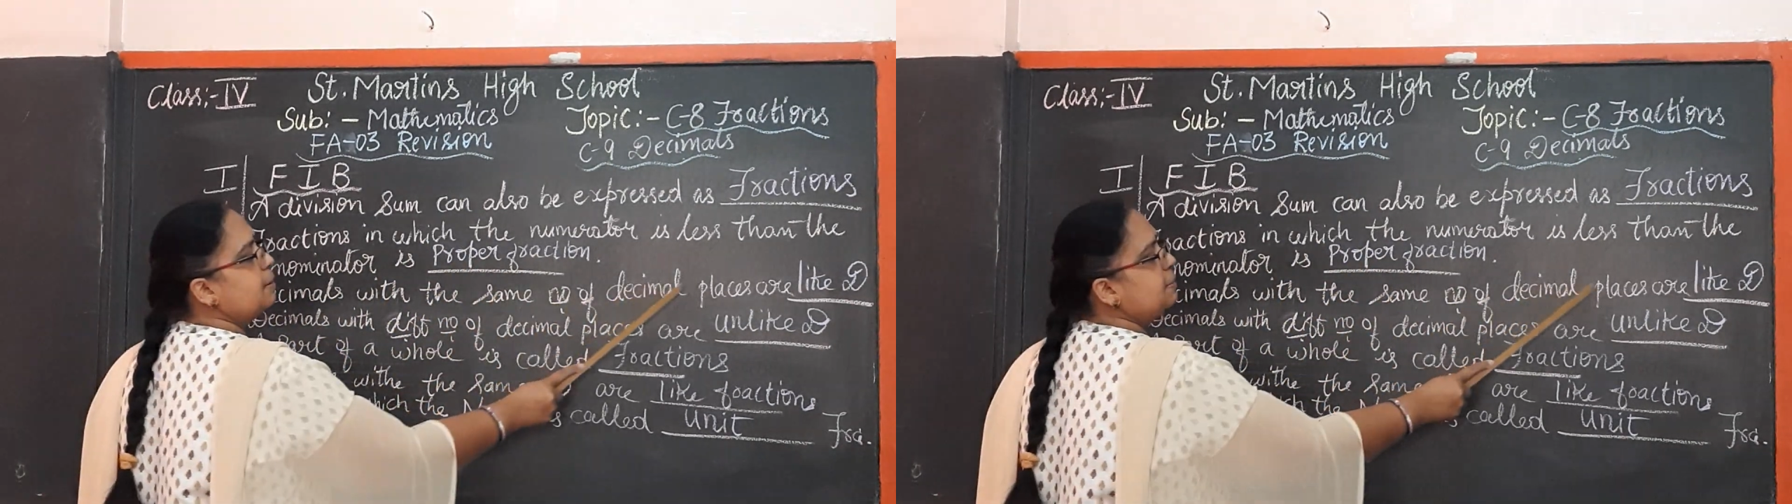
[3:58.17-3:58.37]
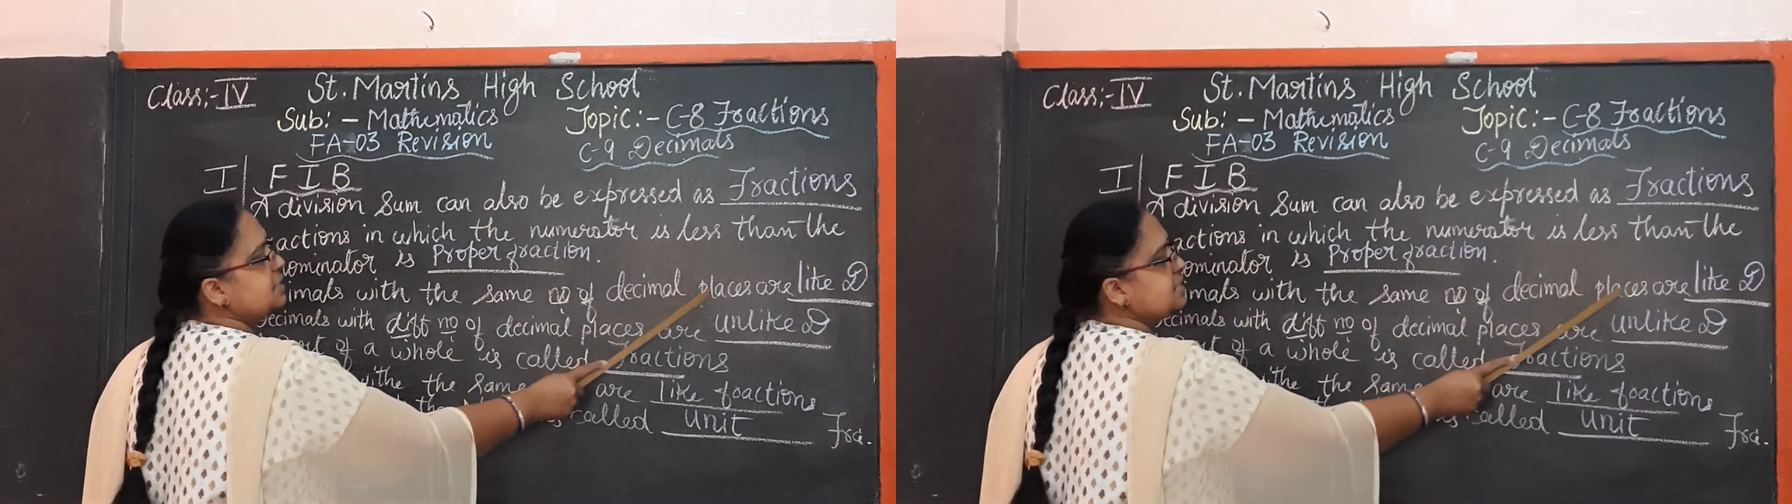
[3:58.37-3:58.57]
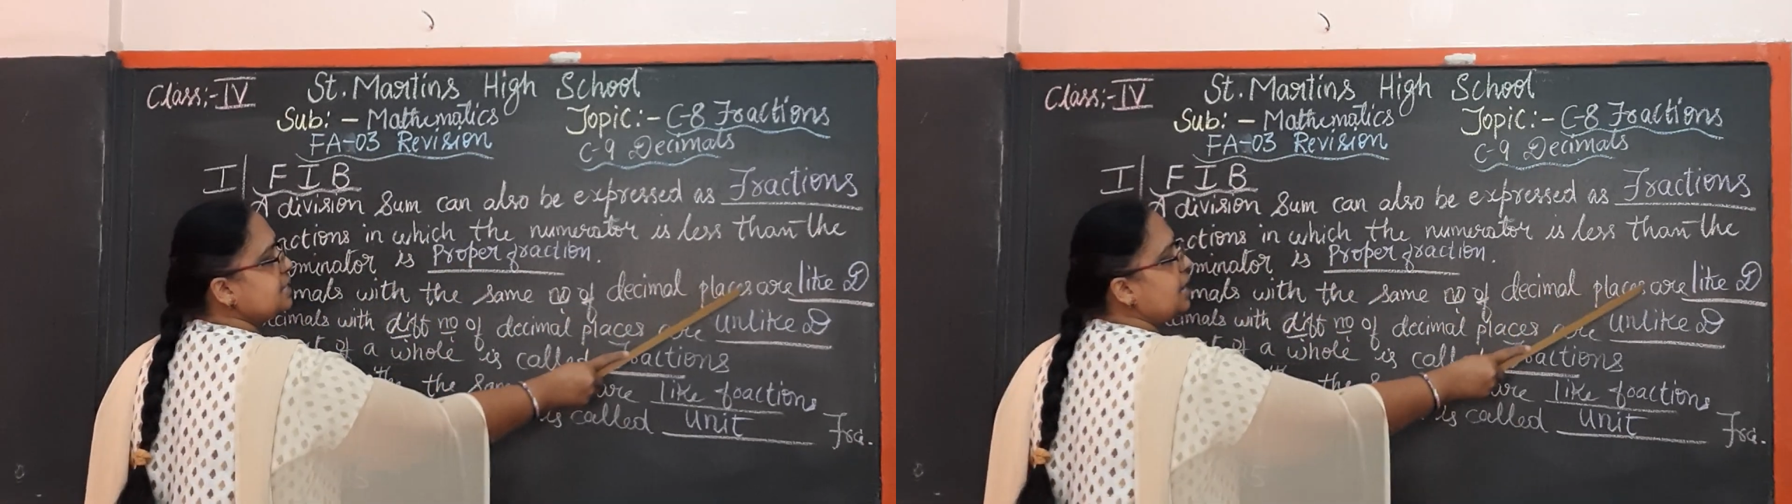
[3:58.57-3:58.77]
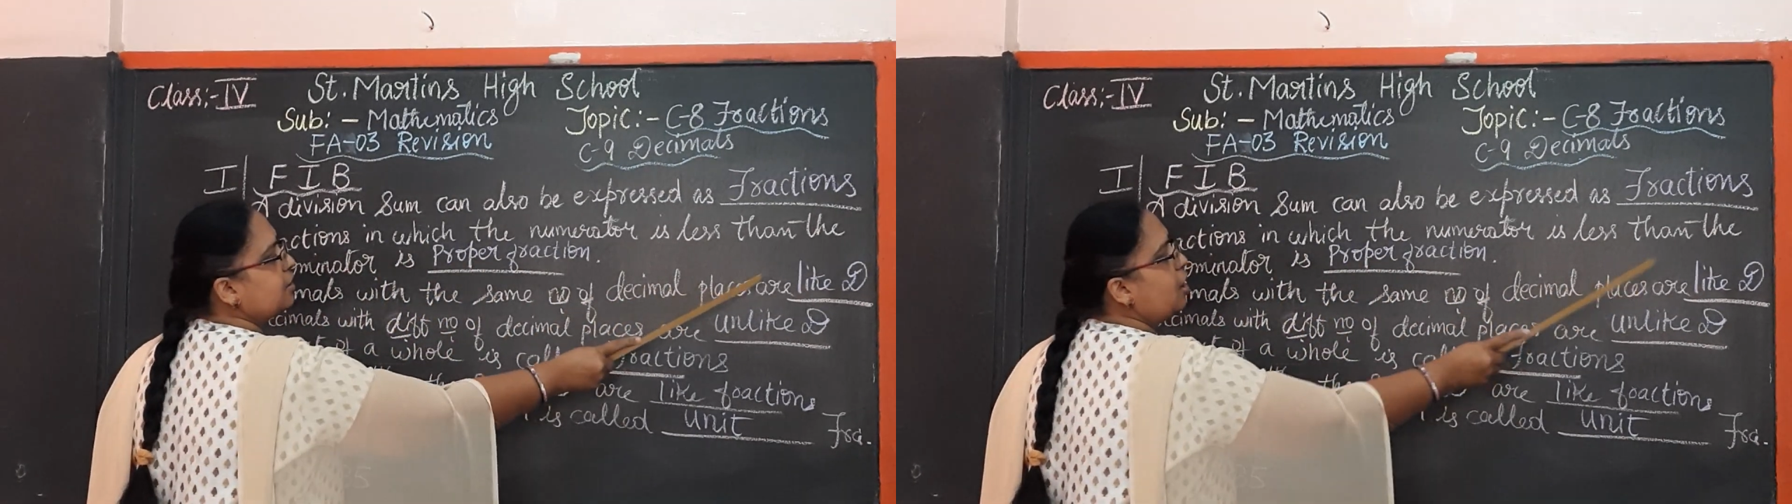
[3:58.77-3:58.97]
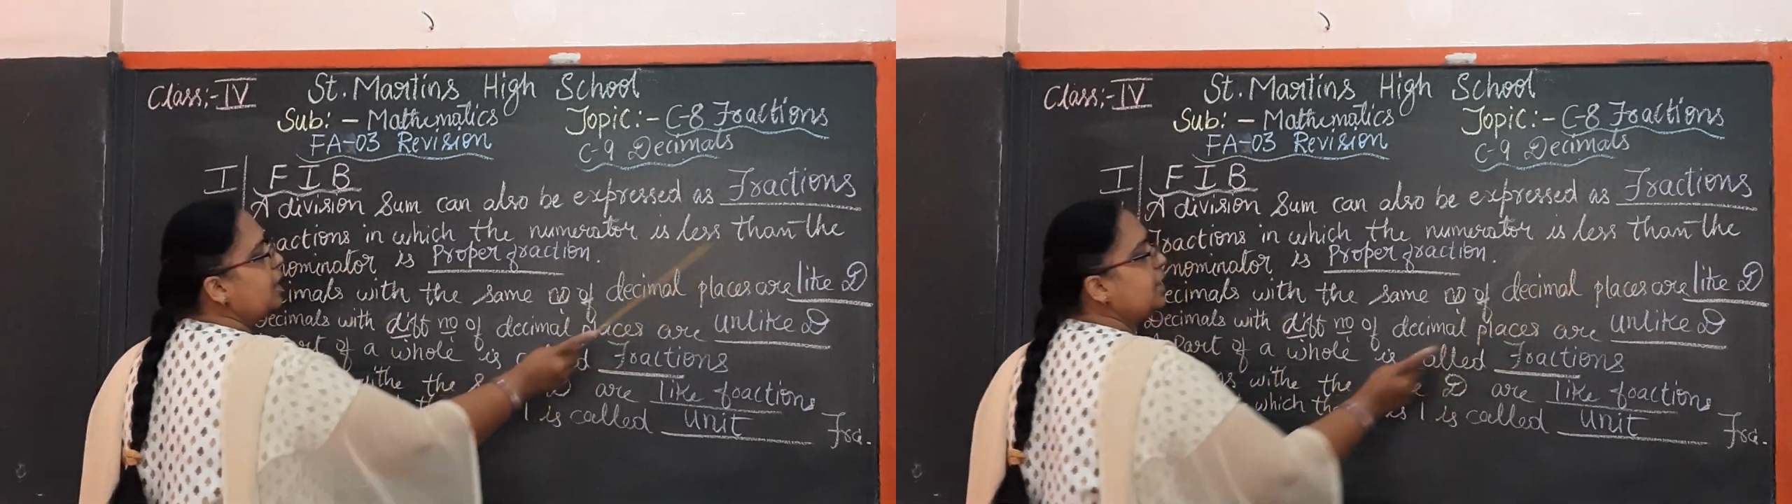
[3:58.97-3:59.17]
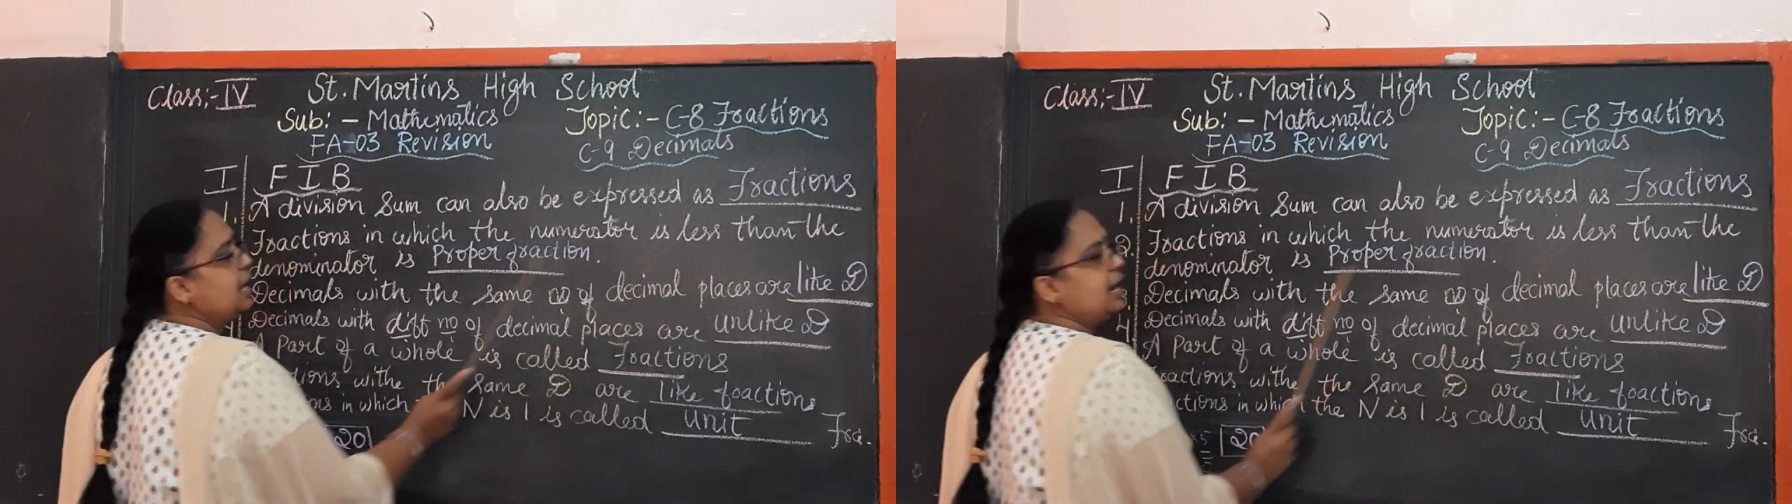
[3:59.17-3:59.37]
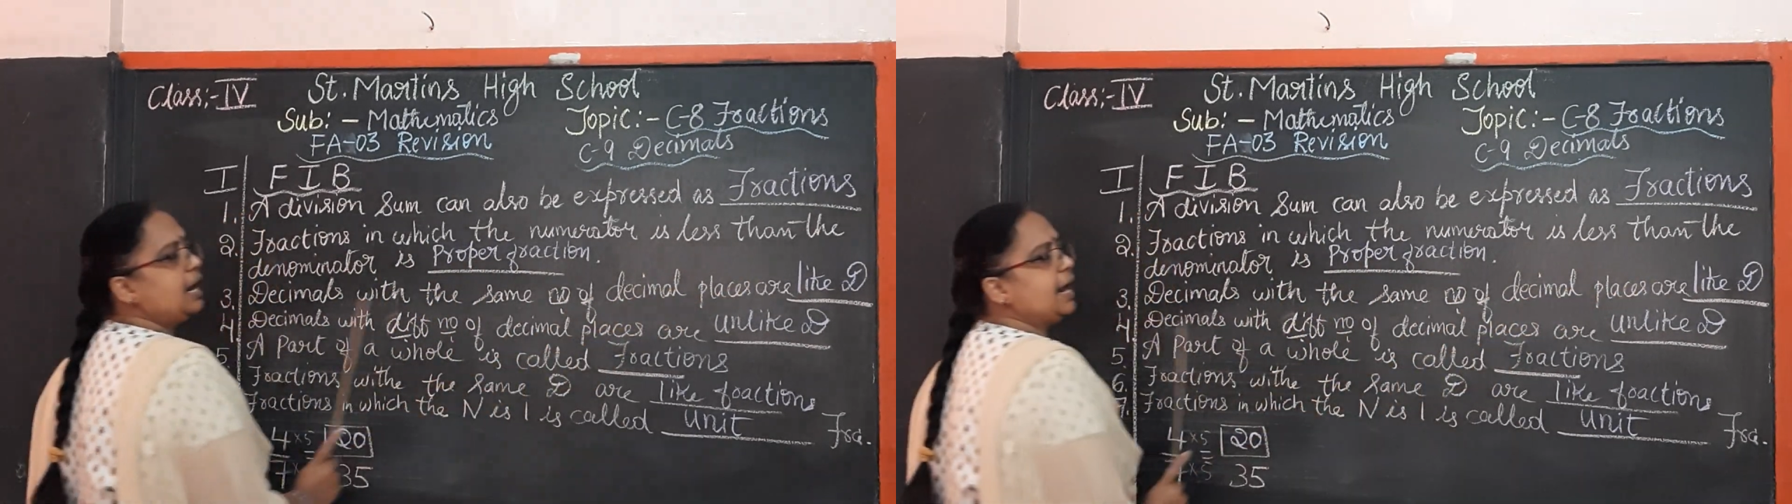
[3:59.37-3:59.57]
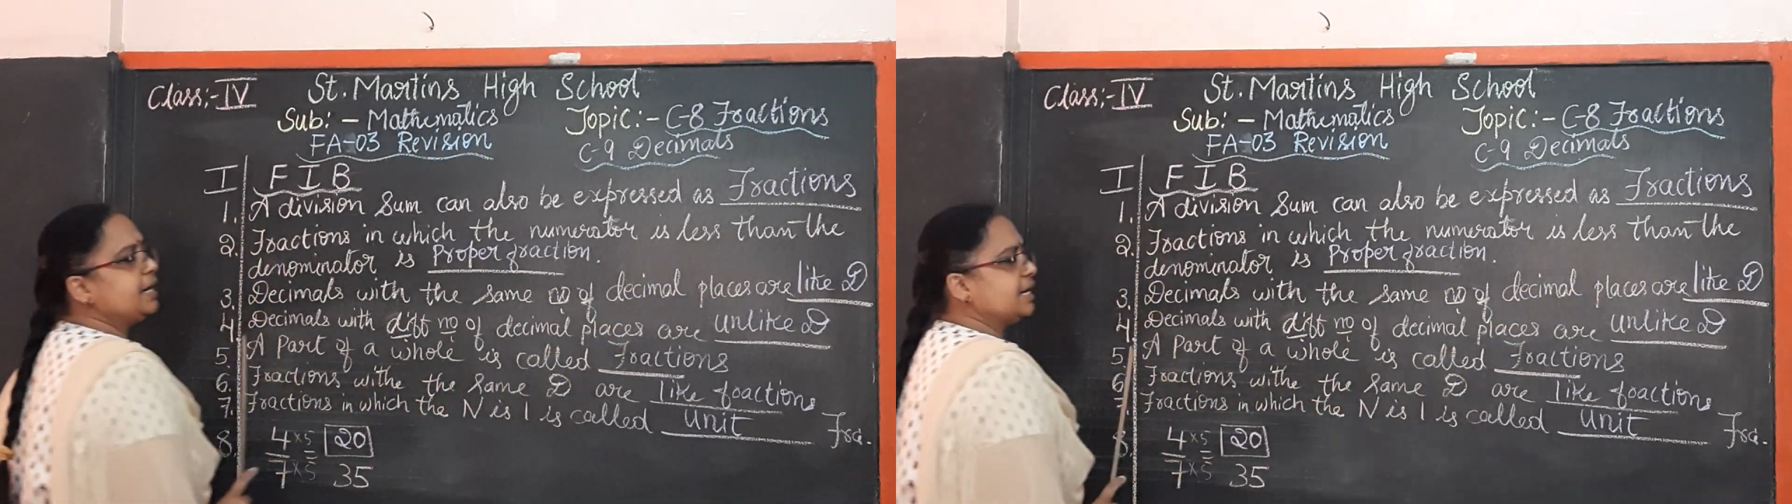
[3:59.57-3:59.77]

places are called like